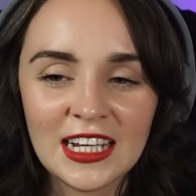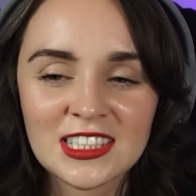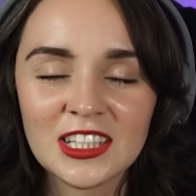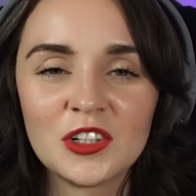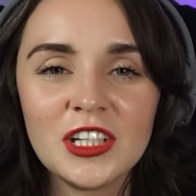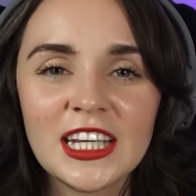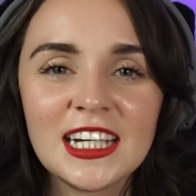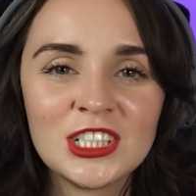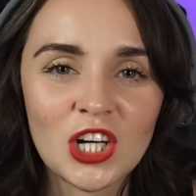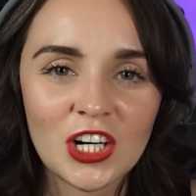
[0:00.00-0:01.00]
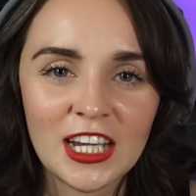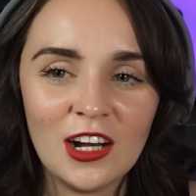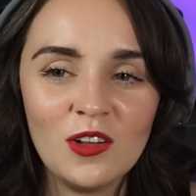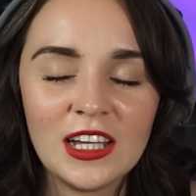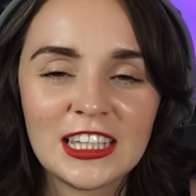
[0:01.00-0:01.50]
it's literally getting dark
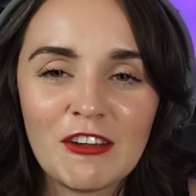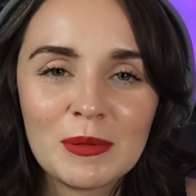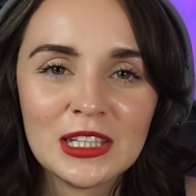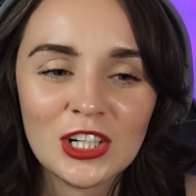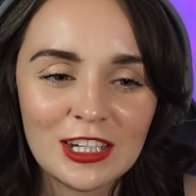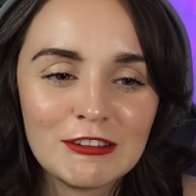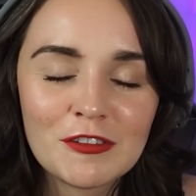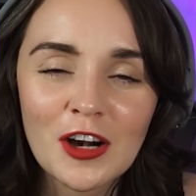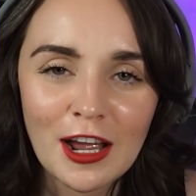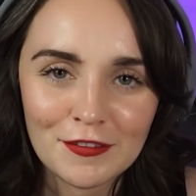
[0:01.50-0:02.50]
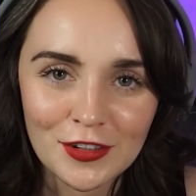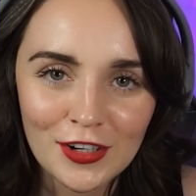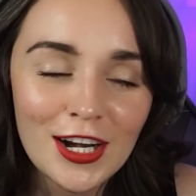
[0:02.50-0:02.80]
out. Like, they've been looking forever.